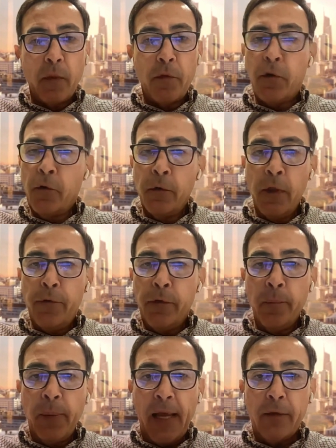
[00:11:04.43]
through
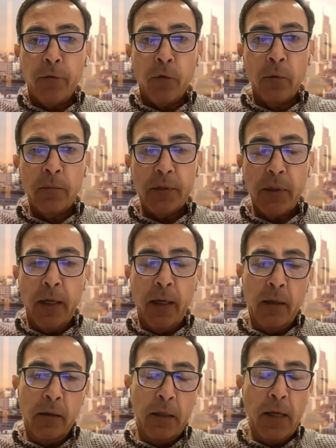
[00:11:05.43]
different platforms,
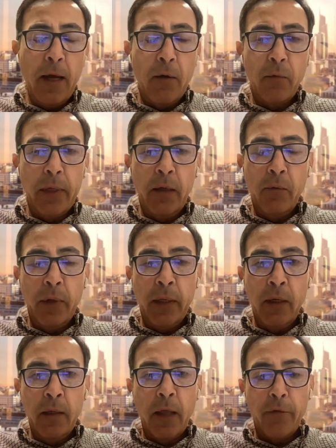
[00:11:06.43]
and yeah,
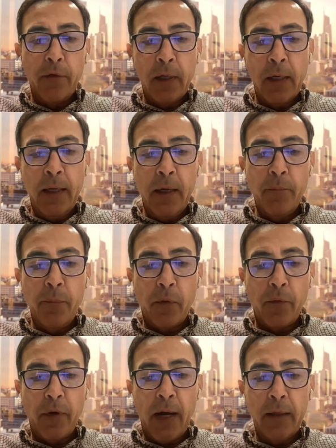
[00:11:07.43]
we definitely
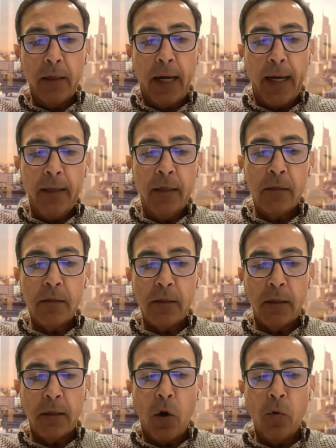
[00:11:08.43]
provide guidance
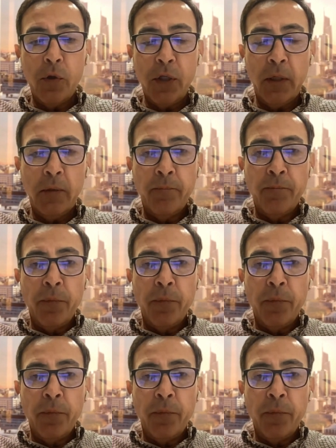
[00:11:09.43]
and coaching